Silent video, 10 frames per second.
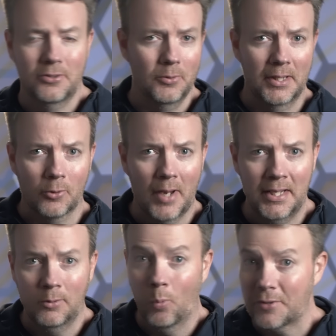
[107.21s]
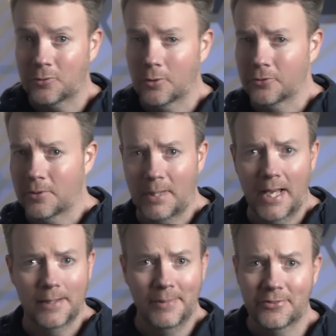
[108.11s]
to integrating Western
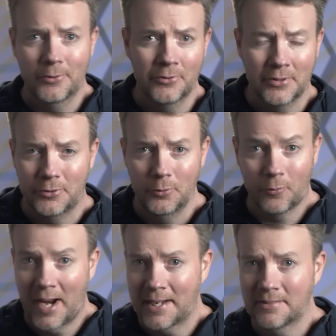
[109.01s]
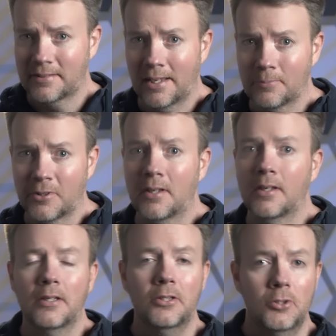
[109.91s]
supplied missiles into Frankensams,
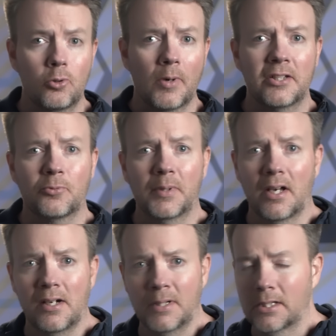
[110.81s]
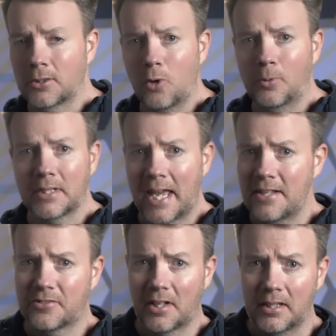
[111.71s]
Ukraine has become a global
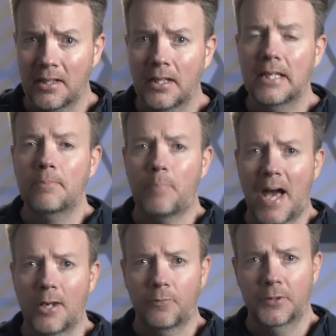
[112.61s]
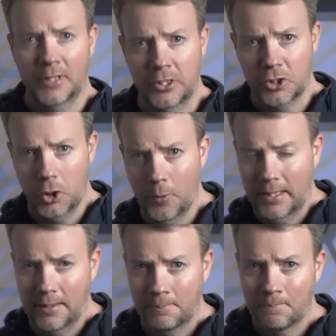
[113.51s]
case study in battlefield ingenuity.